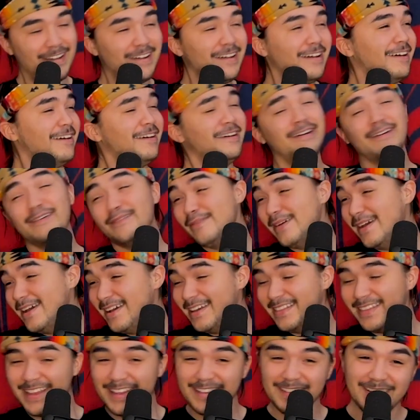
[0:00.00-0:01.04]
Oh,
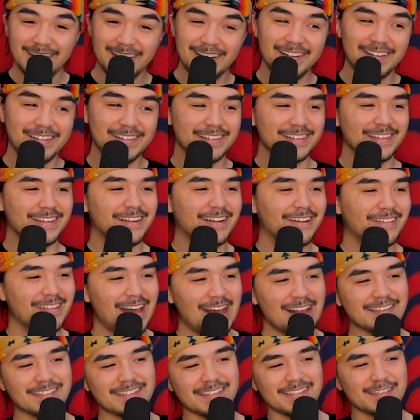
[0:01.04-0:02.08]
man, that does. You know,
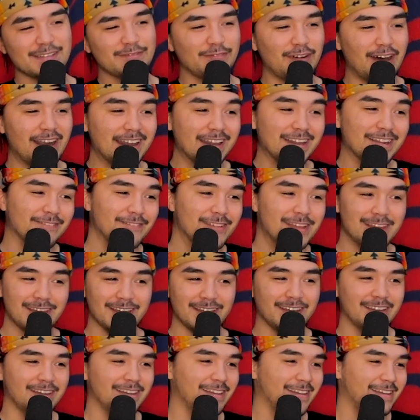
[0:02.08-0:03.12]
that's just funny to
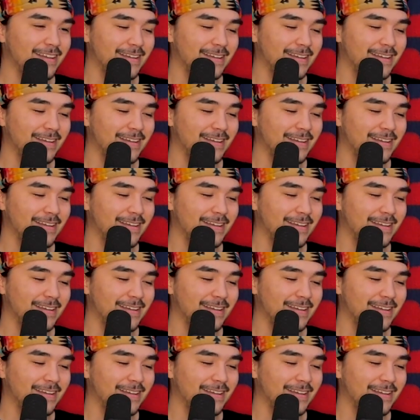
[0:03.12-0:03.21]
me.